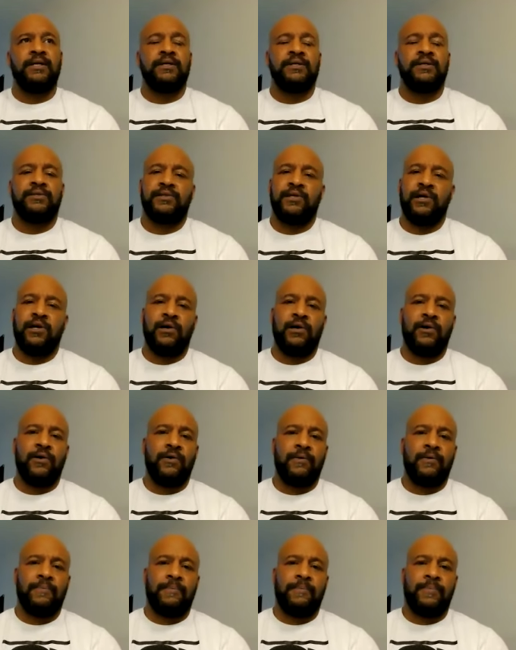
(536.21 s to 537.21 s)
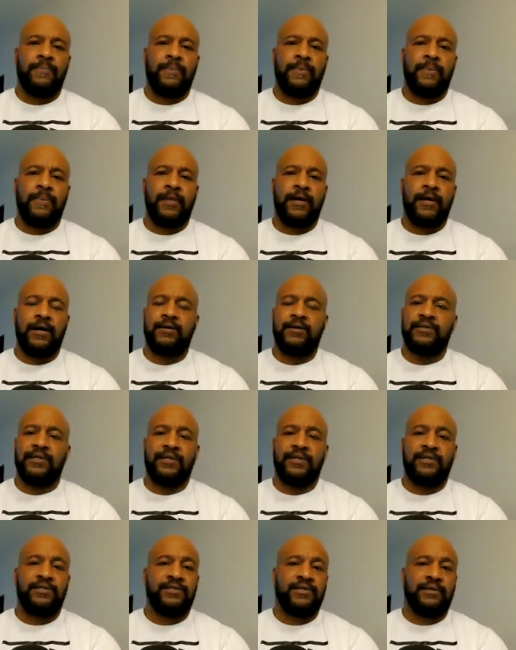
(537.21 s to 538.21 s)
so i was
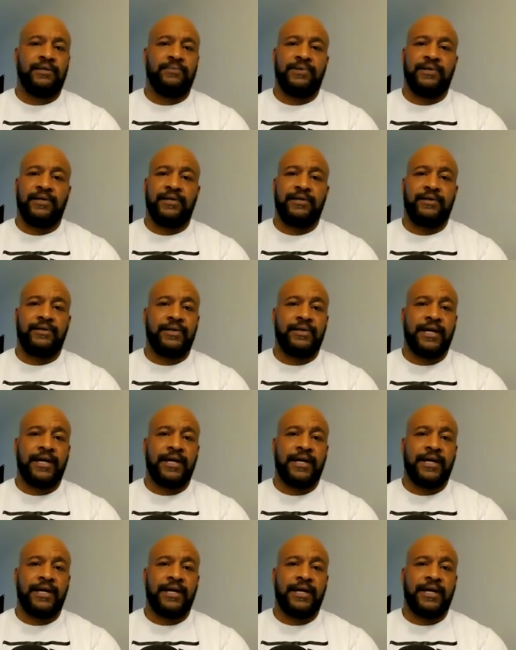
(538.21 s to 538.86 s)
like shit man